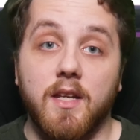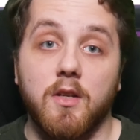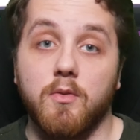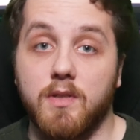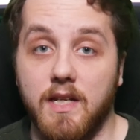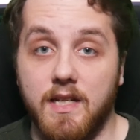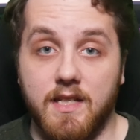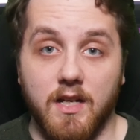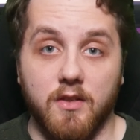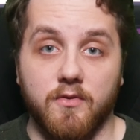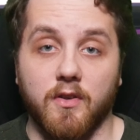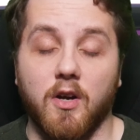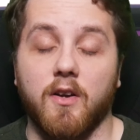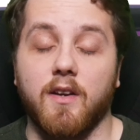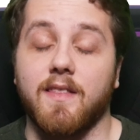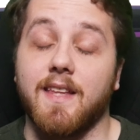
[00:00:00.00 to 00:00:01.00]
new details
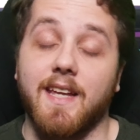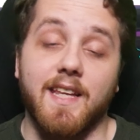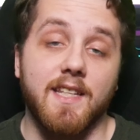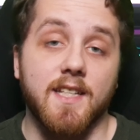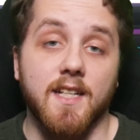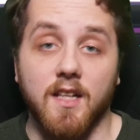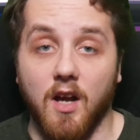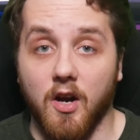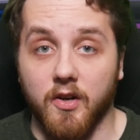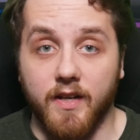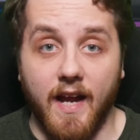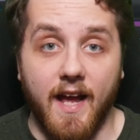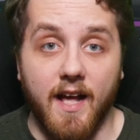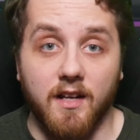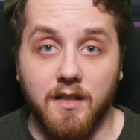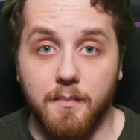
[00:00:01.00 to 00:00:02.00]
regarding the Intel Arc
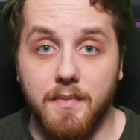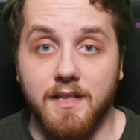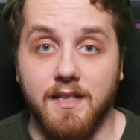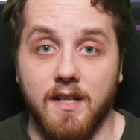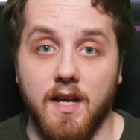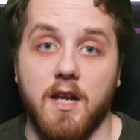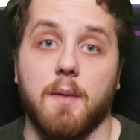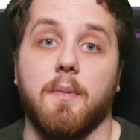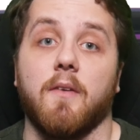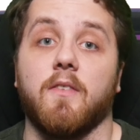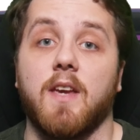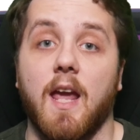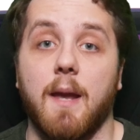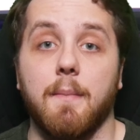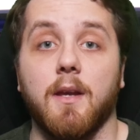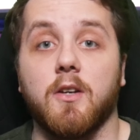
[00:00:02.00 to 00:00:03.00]
Alchemist lineup of
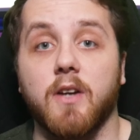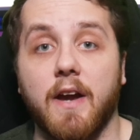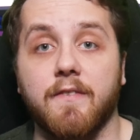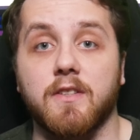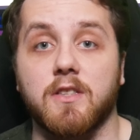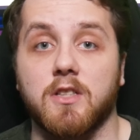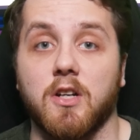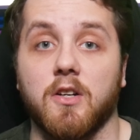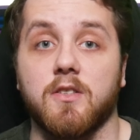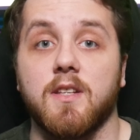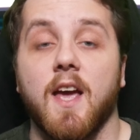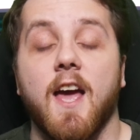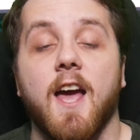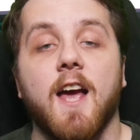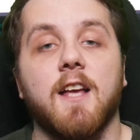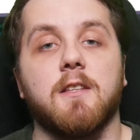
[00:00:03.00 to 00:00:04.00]
gaming graphics cards
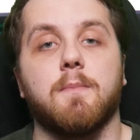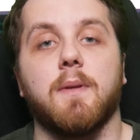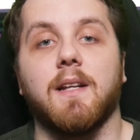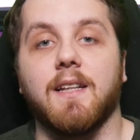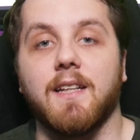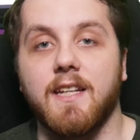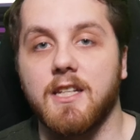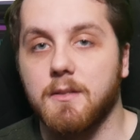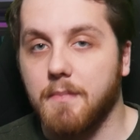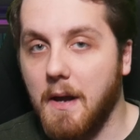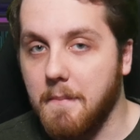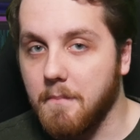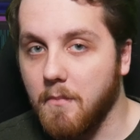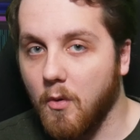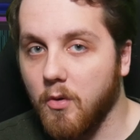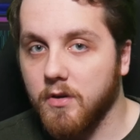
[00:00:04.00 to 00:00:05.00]
has been leaked by
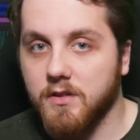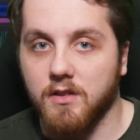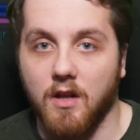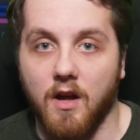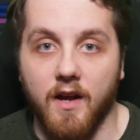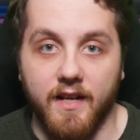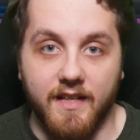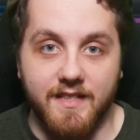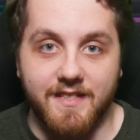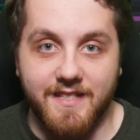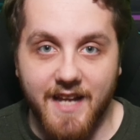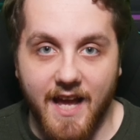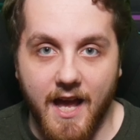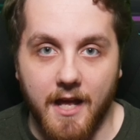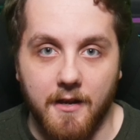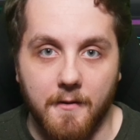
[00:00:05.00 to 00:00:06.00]
Moore's Law is
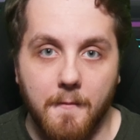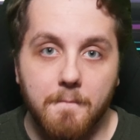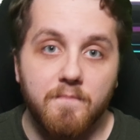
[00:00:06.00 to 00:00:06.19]
Dead.